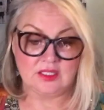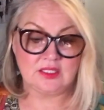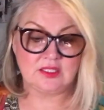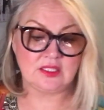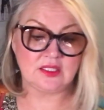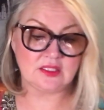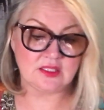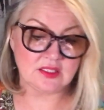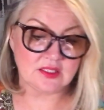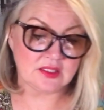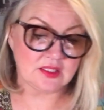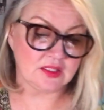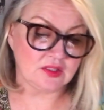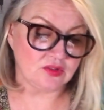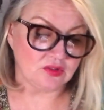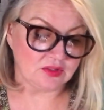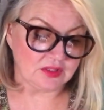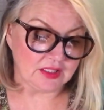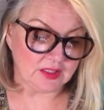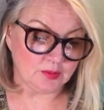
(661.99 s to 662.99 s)
This is the
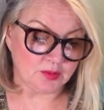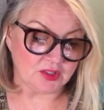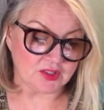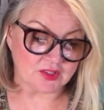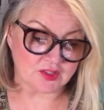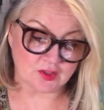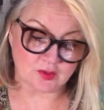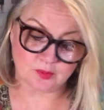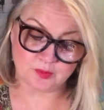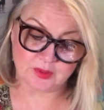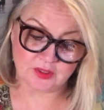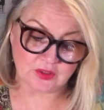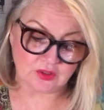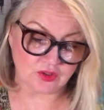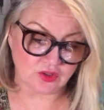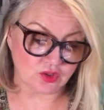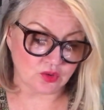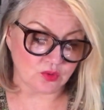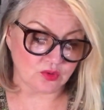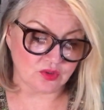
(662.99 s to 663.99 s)
single Libra,
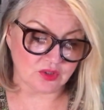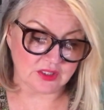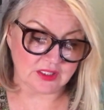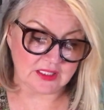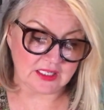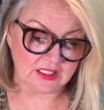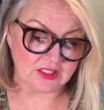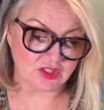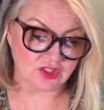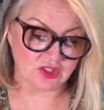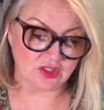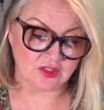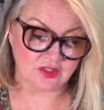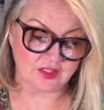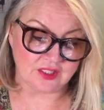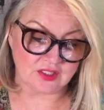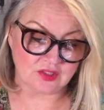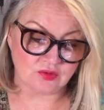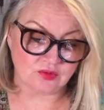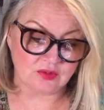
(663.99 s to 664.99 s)
spiritual connection.
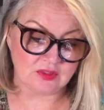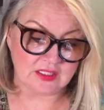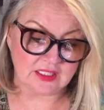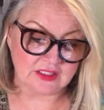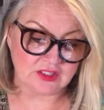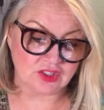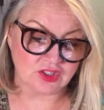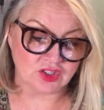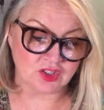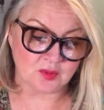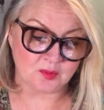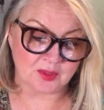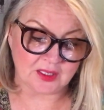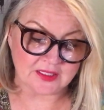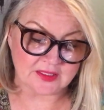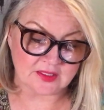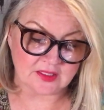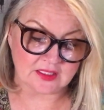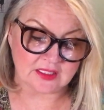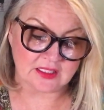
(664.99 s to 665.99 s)
This relationship
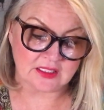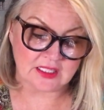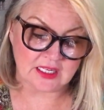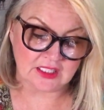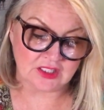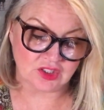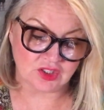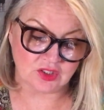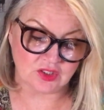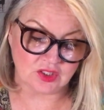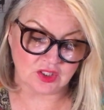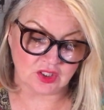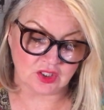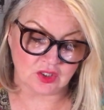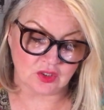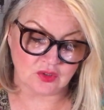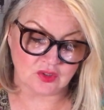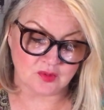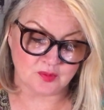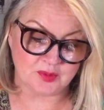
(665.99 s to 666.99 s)
has a connection that
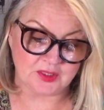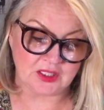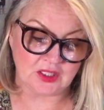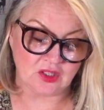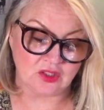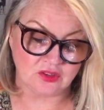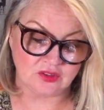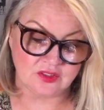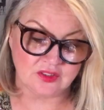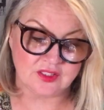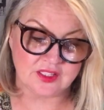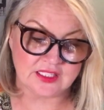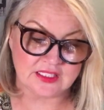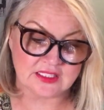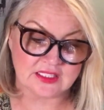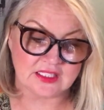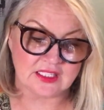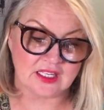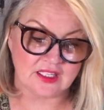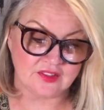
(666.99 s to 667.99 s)
goes beyond
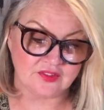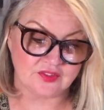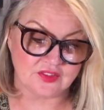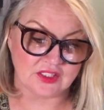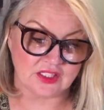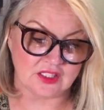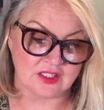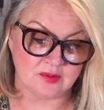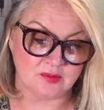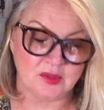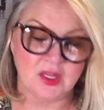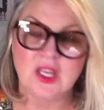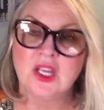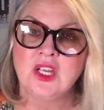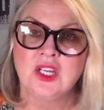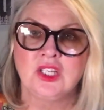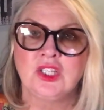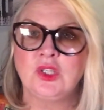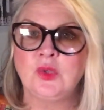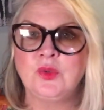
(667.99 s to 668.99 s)
this lifetime.
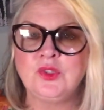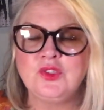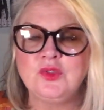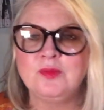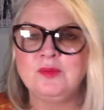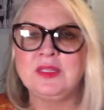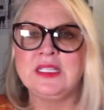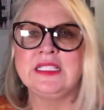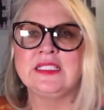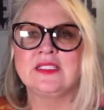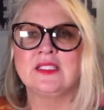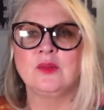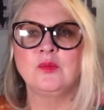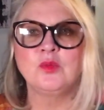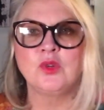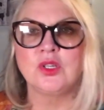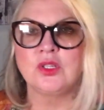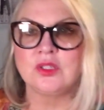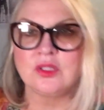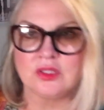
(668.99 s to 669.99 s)
You know, when you meet
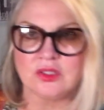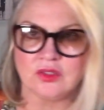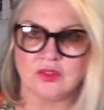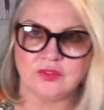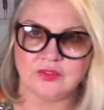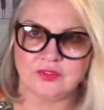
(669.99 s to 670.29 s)
someone and you